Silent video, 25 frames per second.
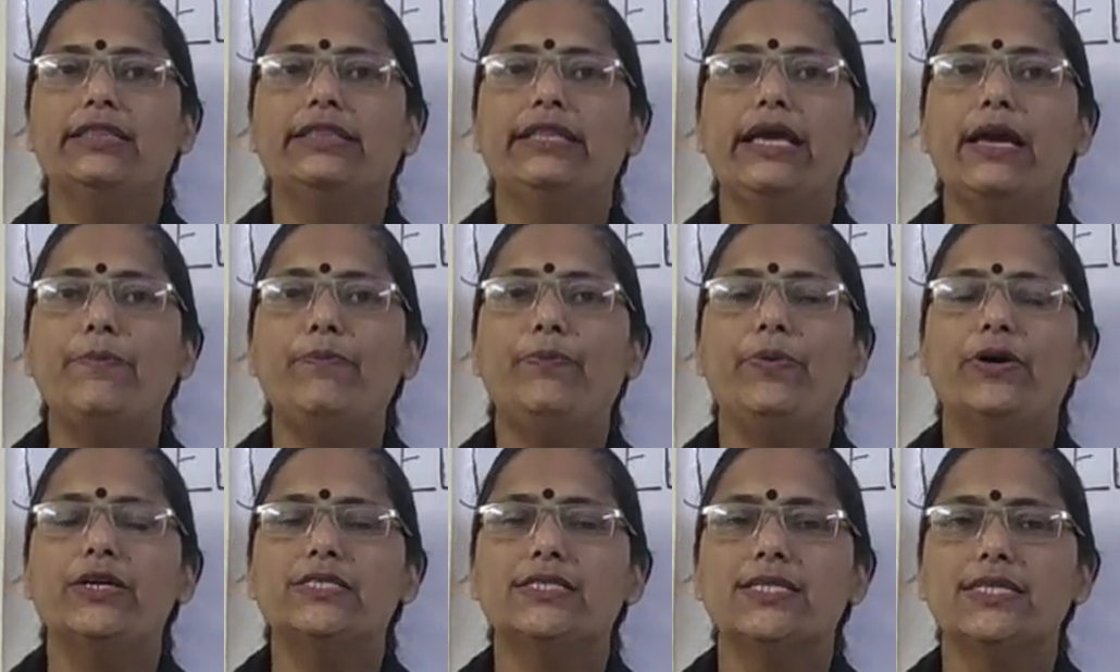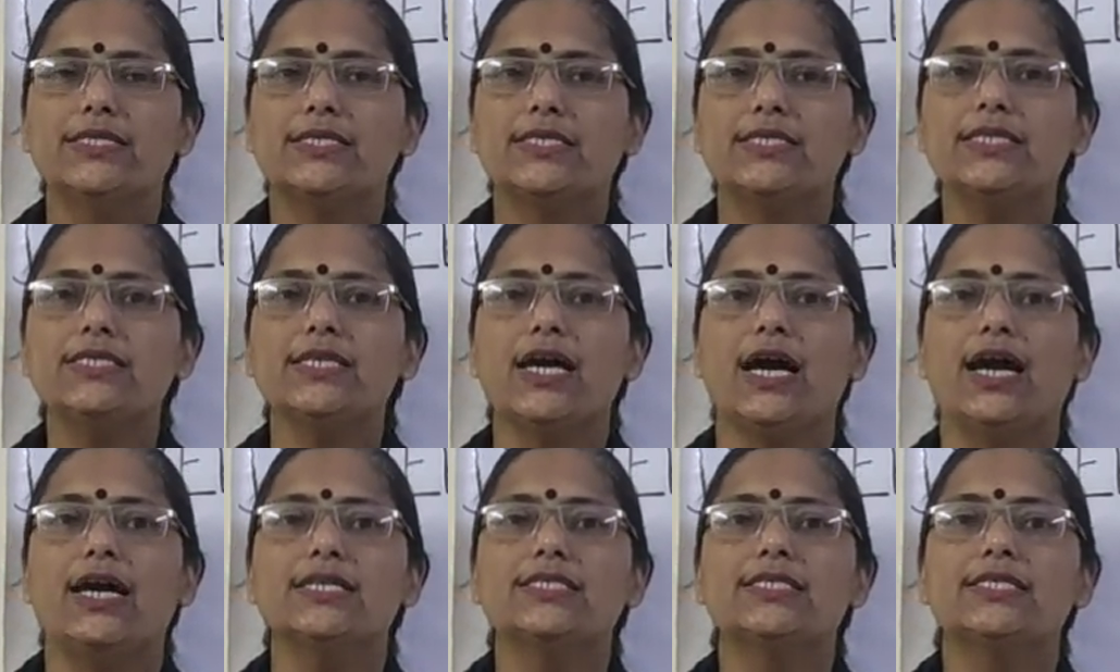they possesses
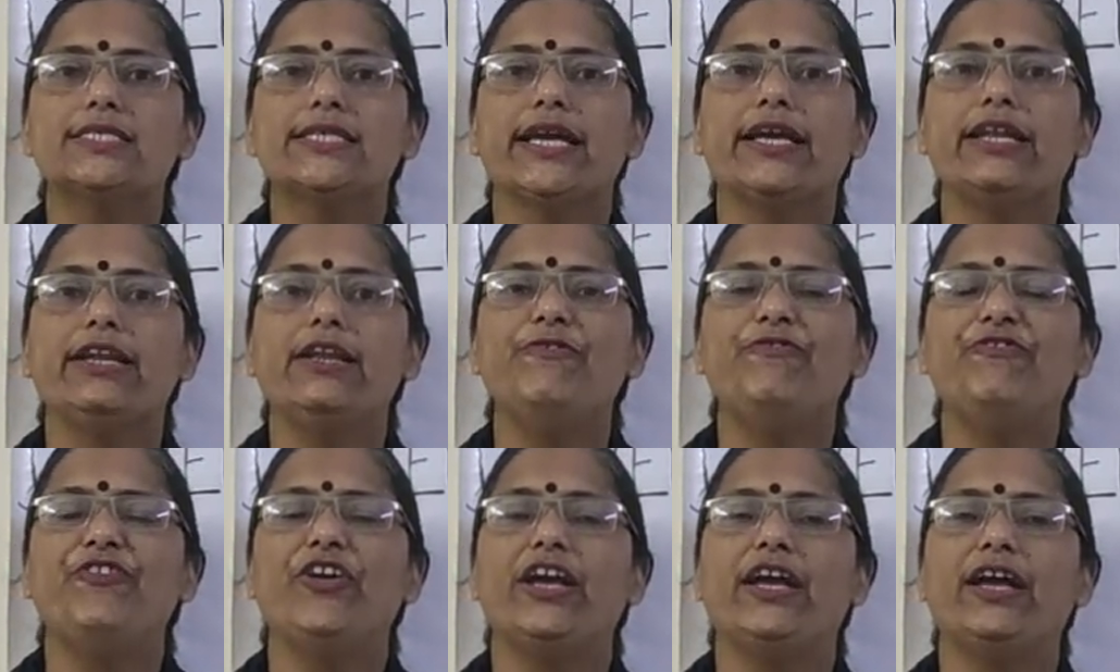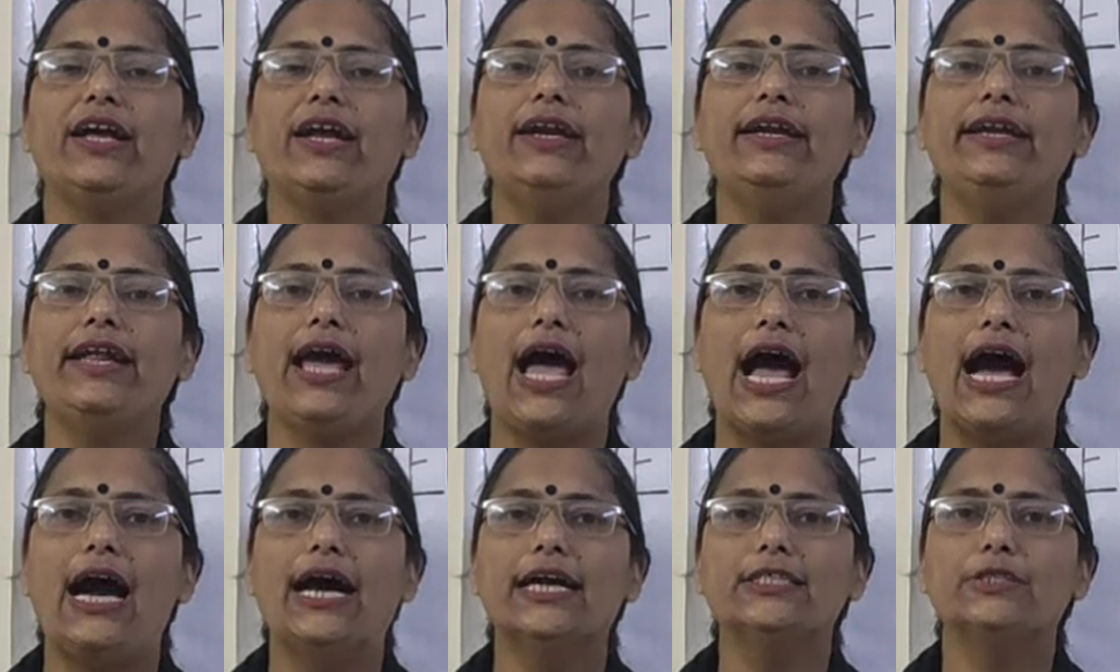a
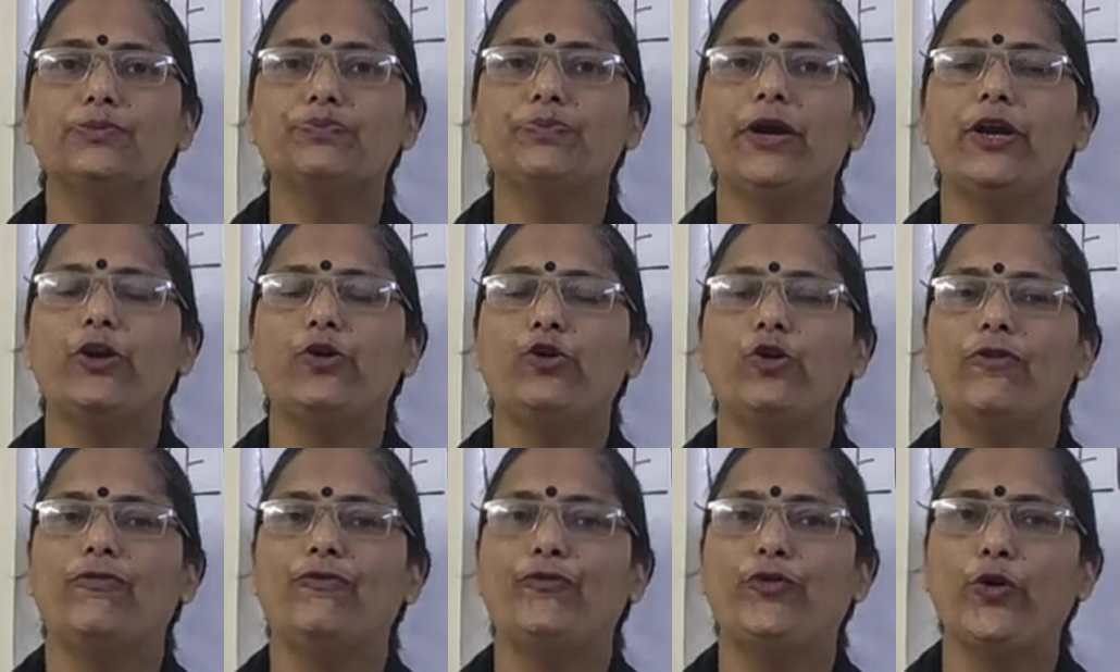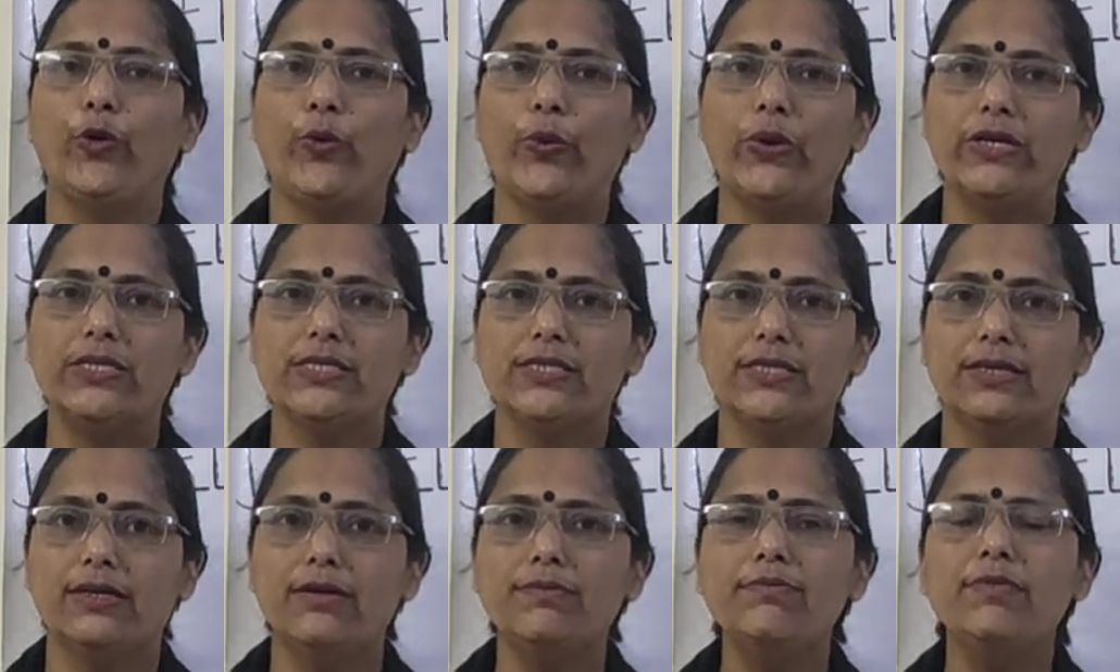significant aspect of
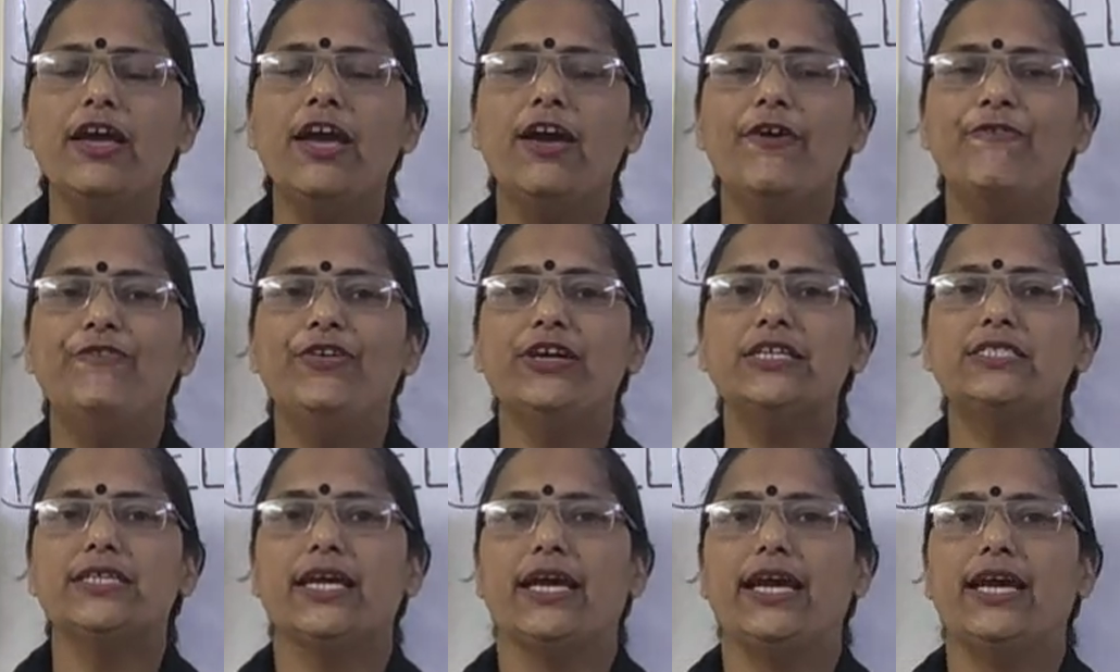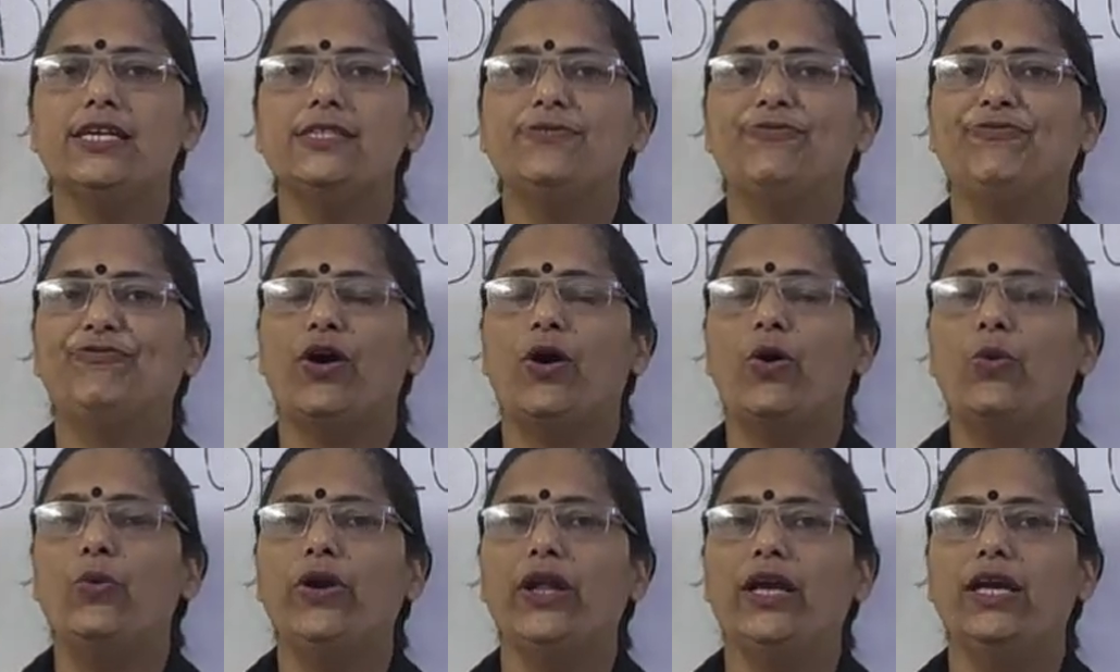tourism which is
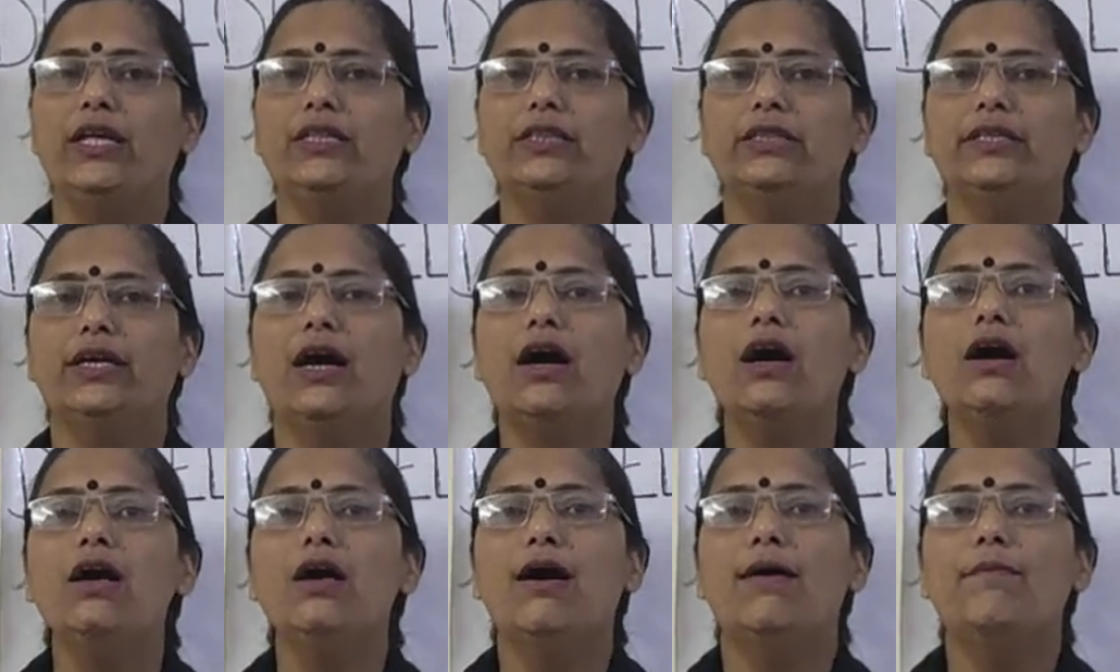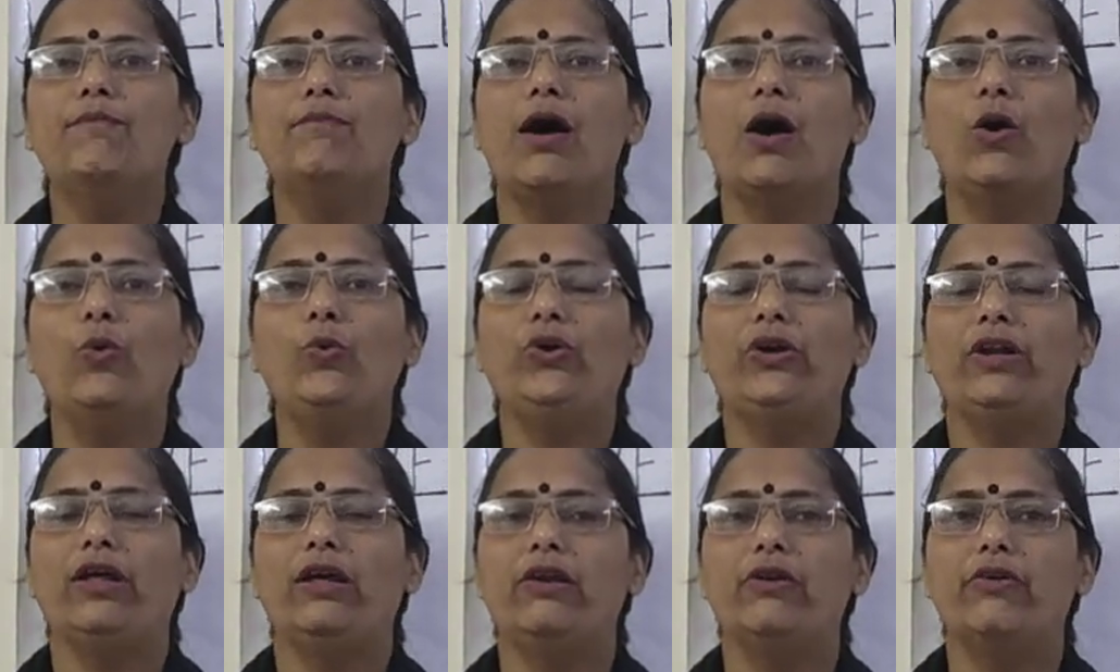found in the
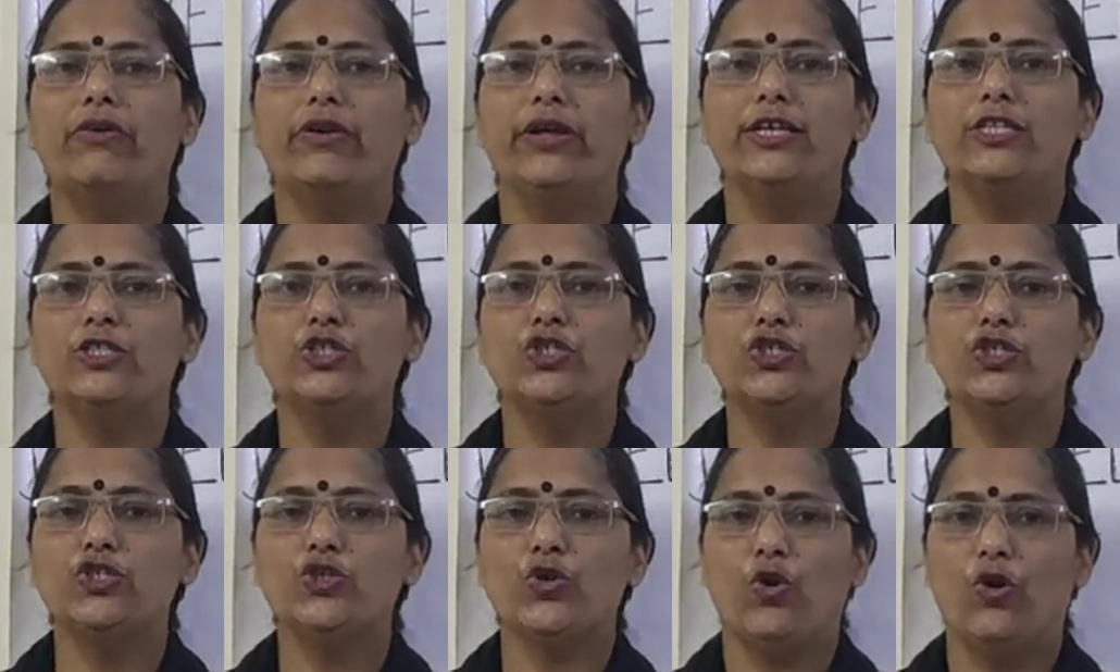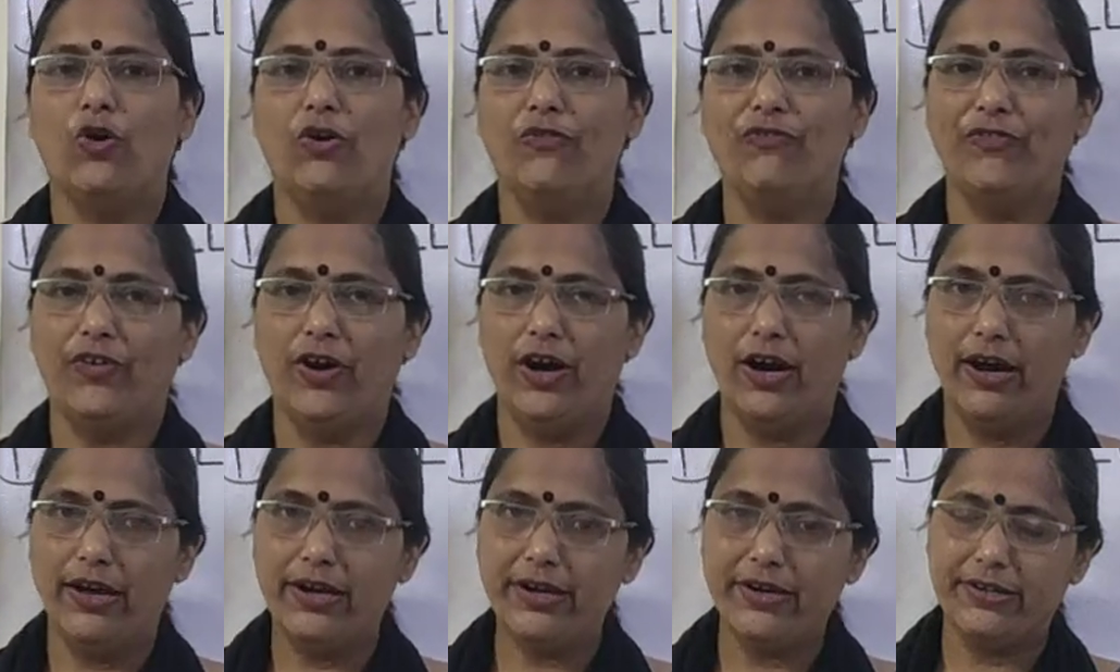mountain ranges of
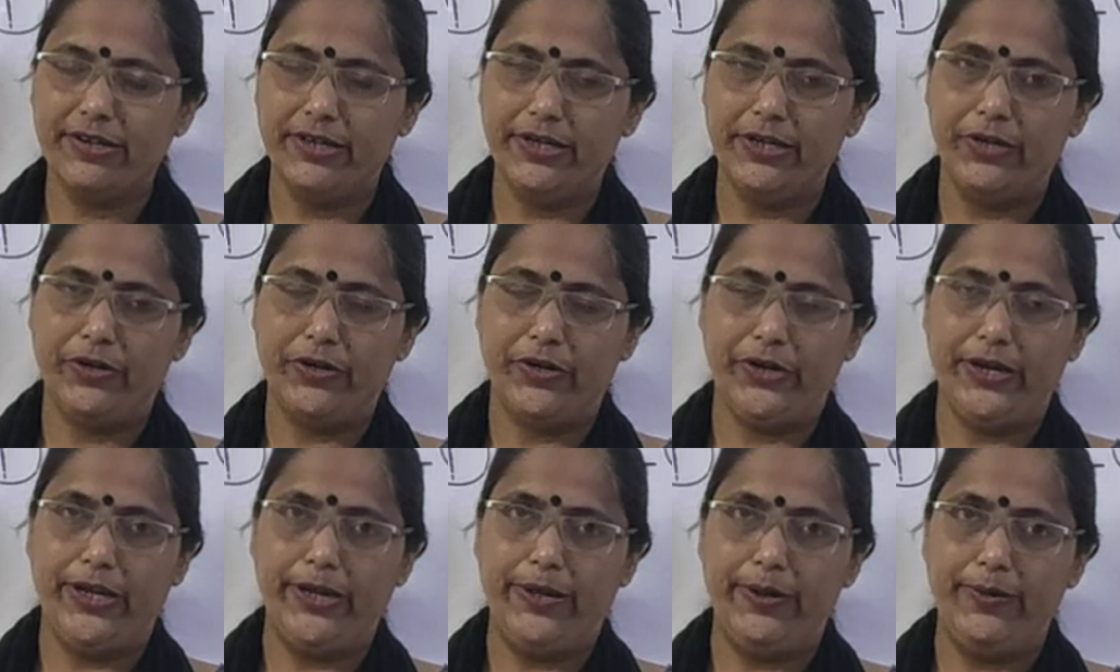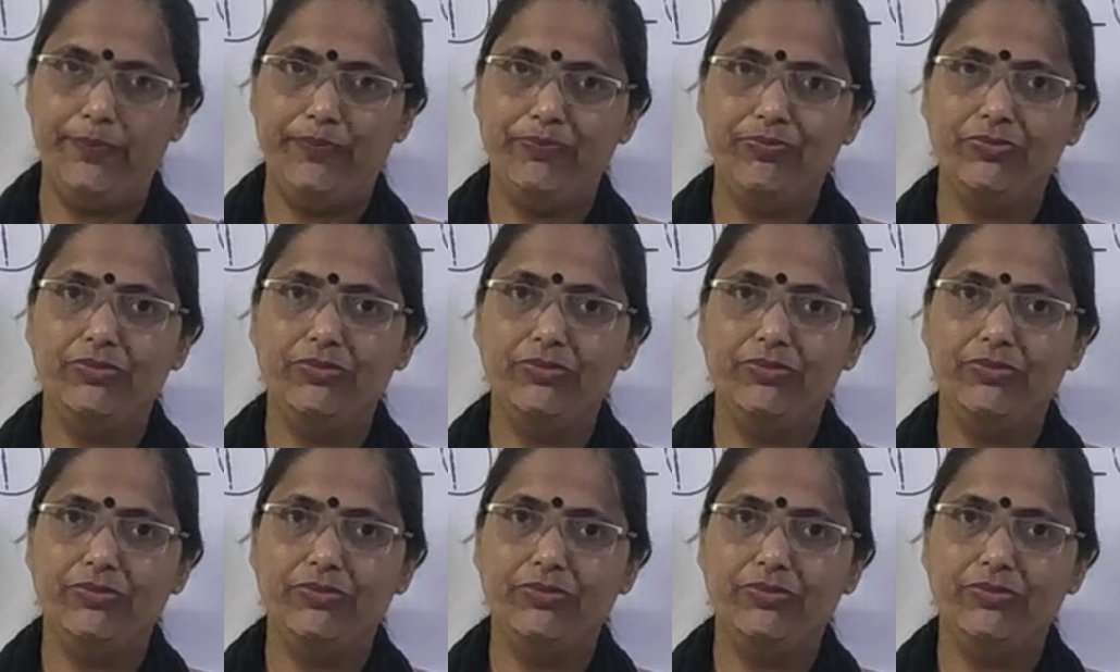our country.